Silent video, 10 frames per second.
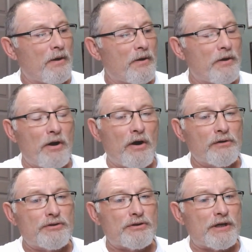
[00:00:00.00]

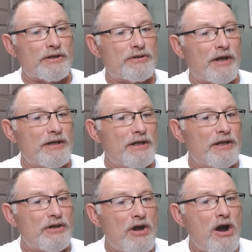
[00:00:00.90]
God says they did
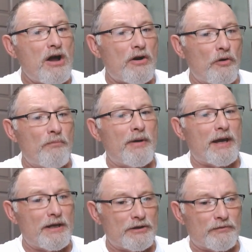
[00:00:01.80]
not obey
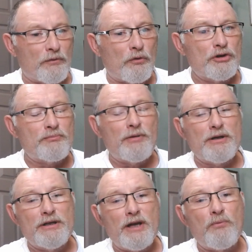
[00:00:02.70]
his voice, but
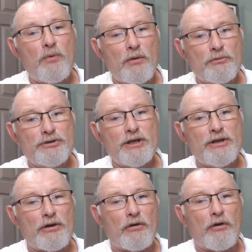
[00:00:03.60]
did what was in
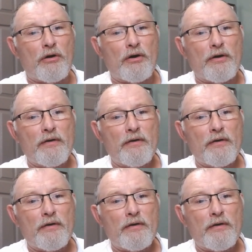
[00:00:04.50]
their heart.